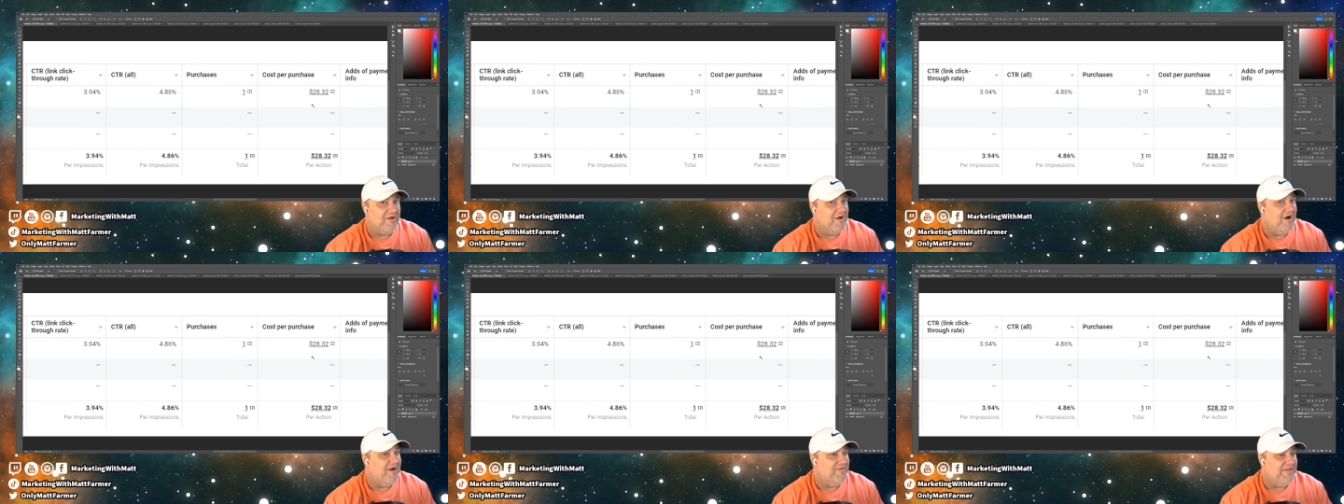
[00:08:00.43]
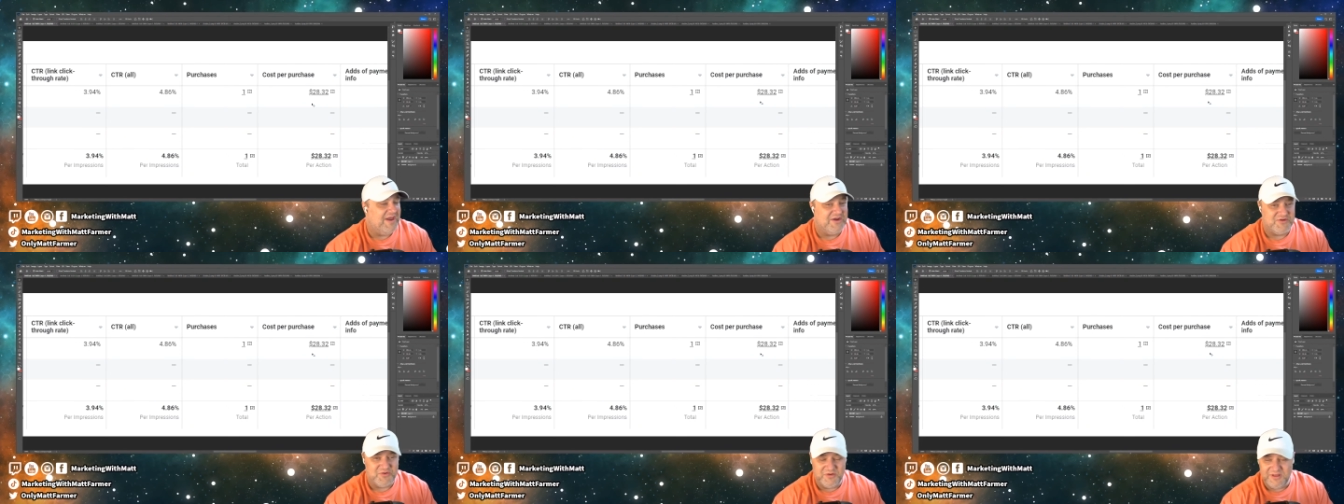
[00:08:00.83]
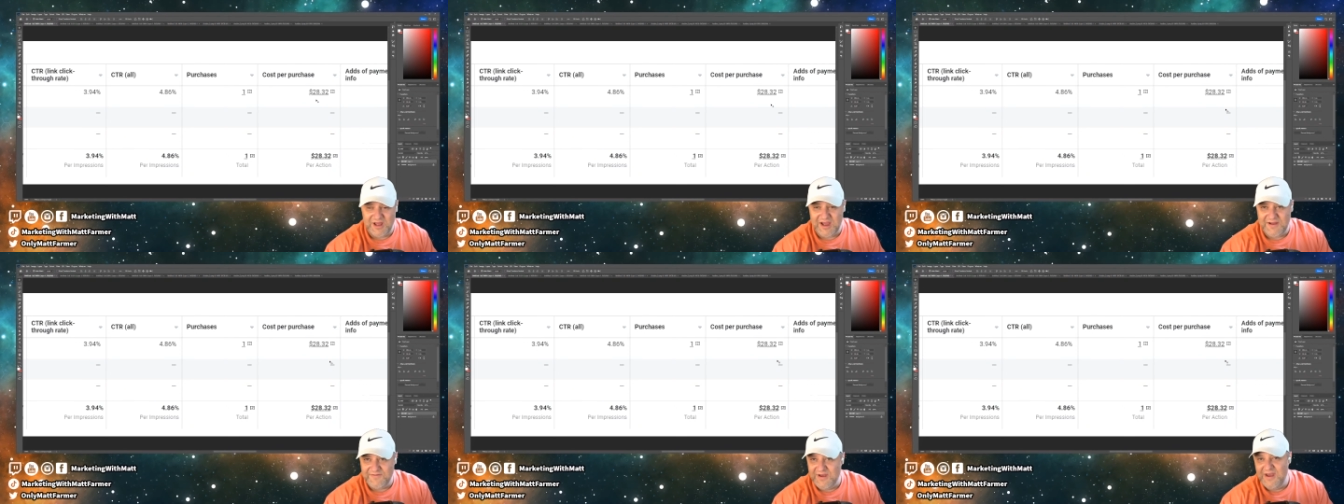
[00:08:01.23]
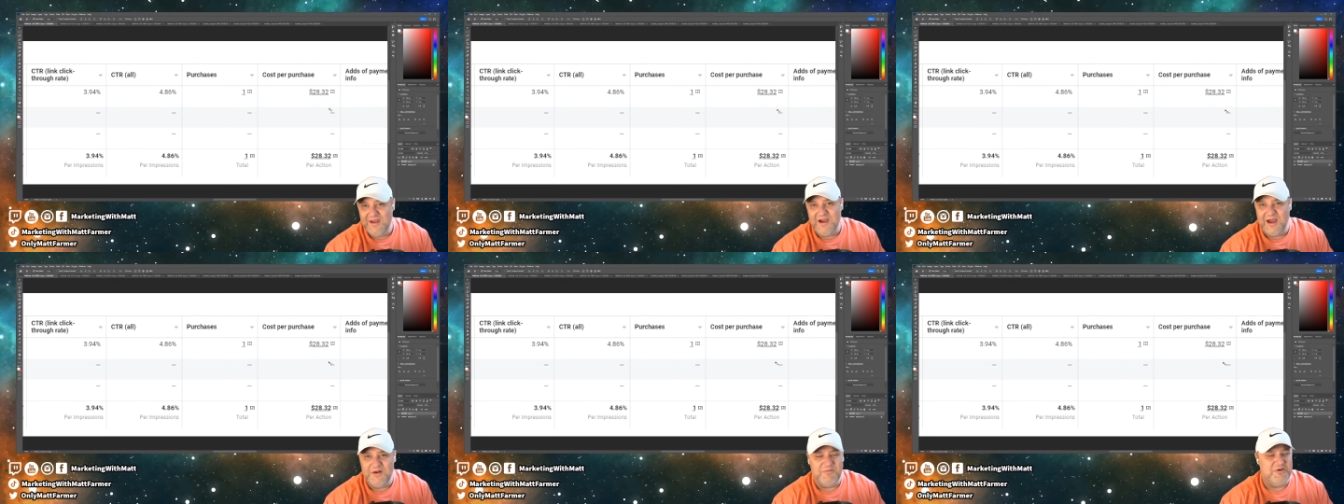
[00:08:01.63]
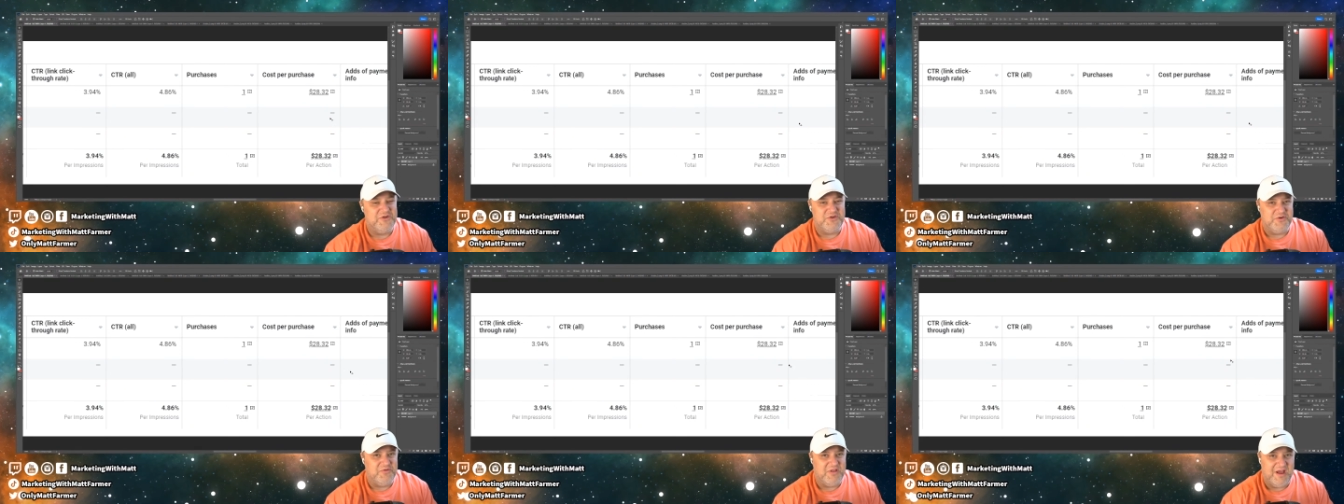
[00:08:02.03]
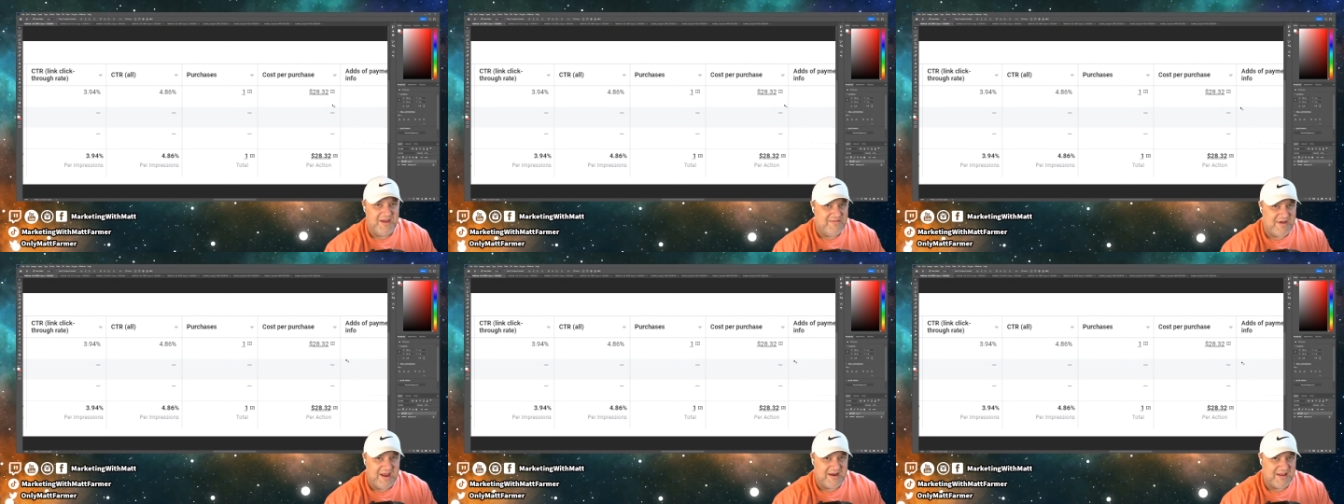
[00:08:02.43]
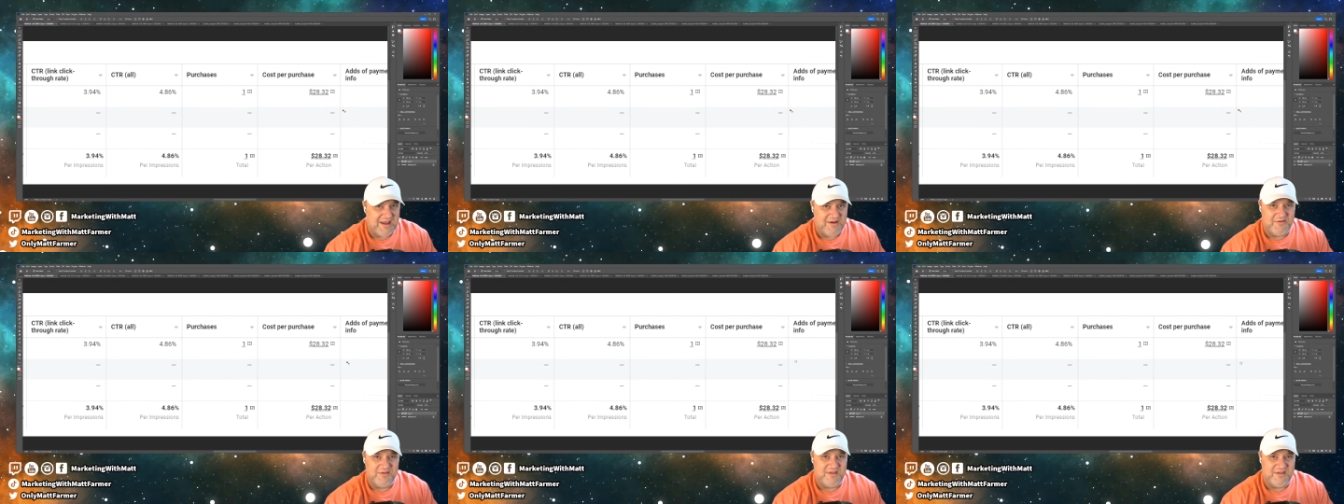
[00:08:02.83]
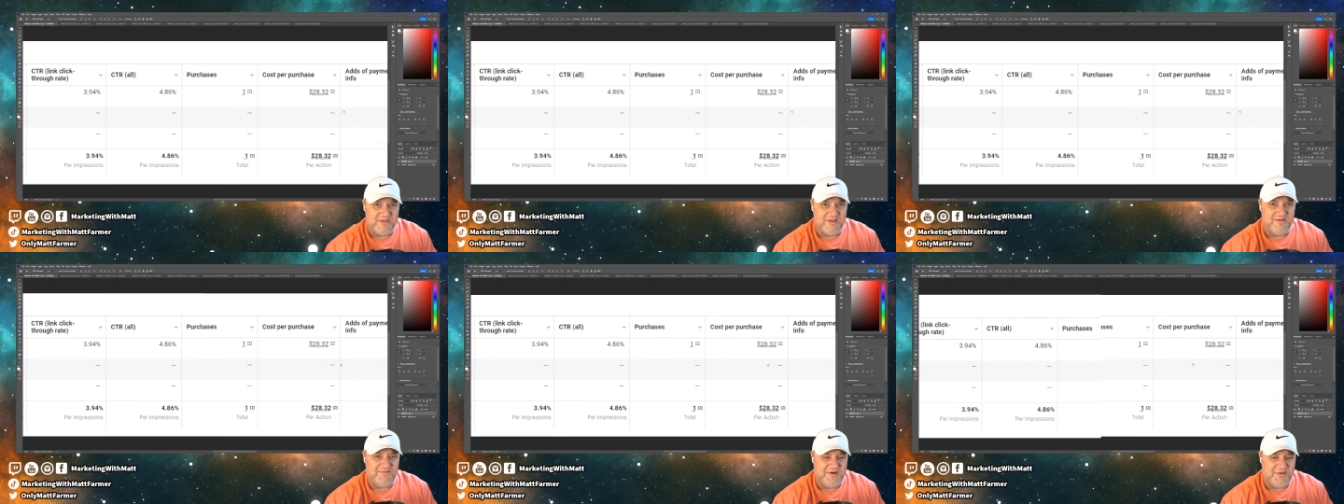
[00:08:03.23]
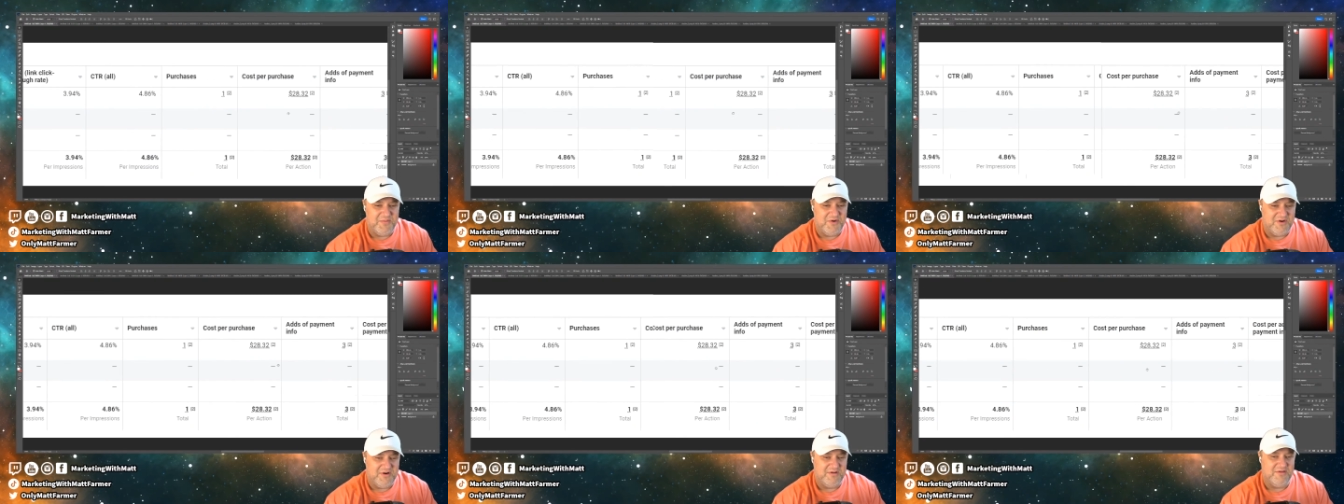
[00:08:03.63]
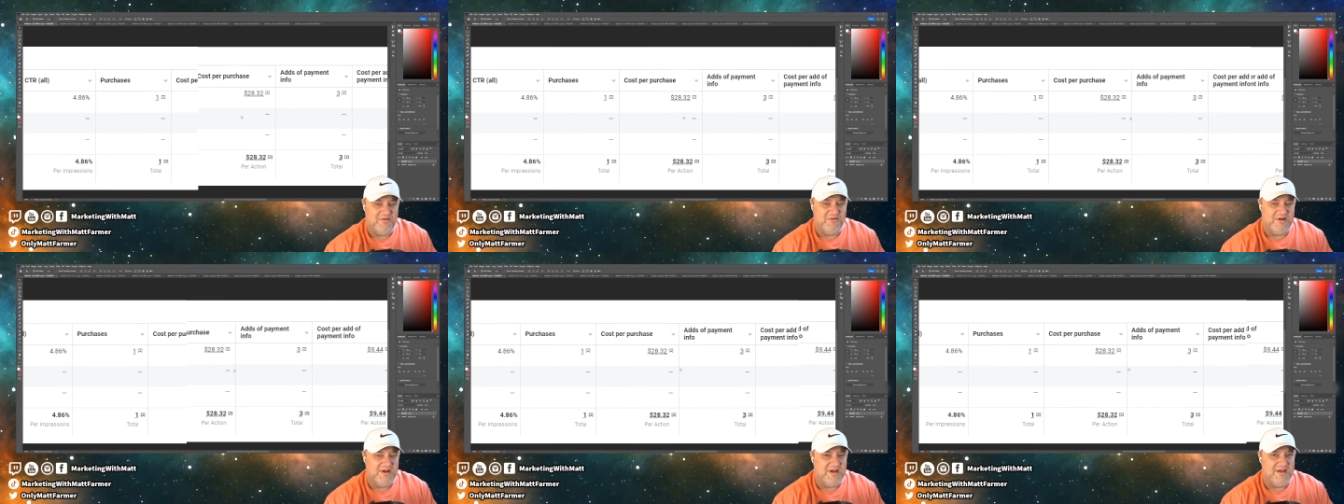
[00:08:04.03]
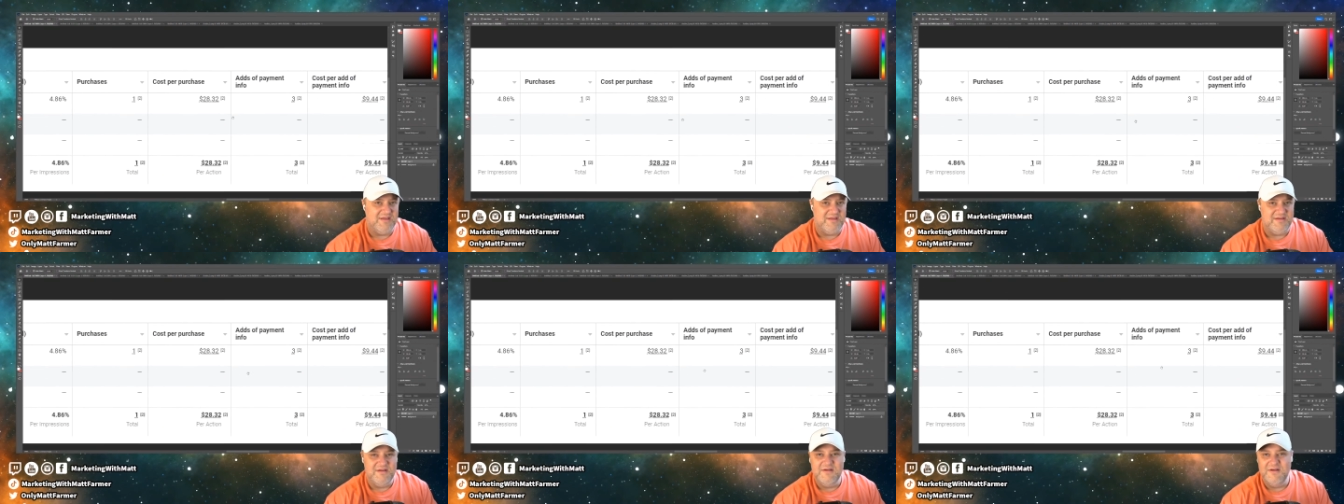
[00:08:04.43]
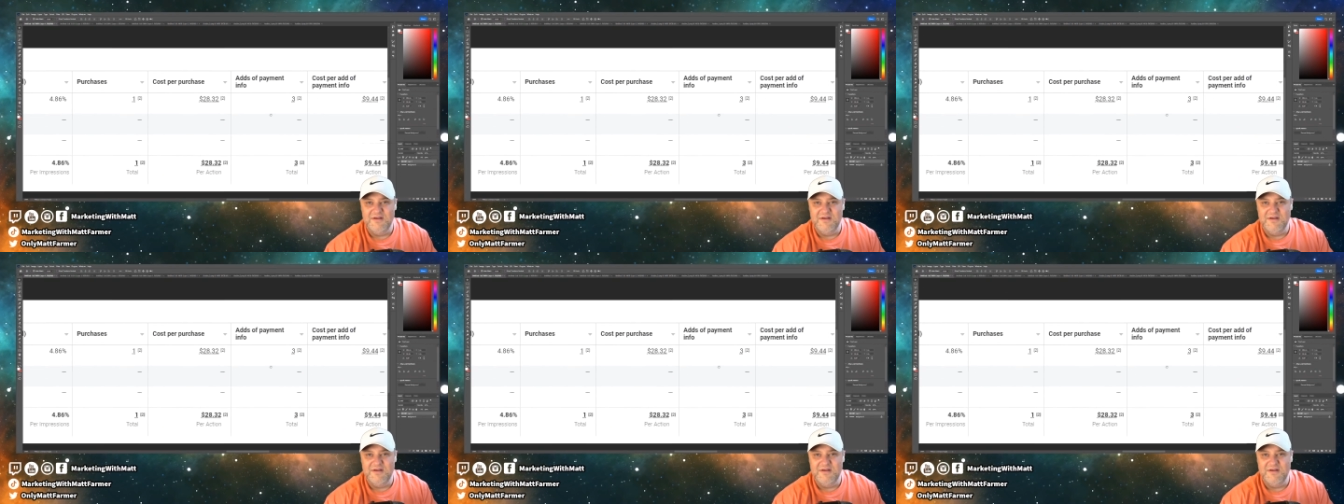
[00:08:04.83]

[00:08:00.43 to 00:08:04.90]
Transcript: on the actual live. I don't want to show live ad accounts and stuff anymore. Sorry guys.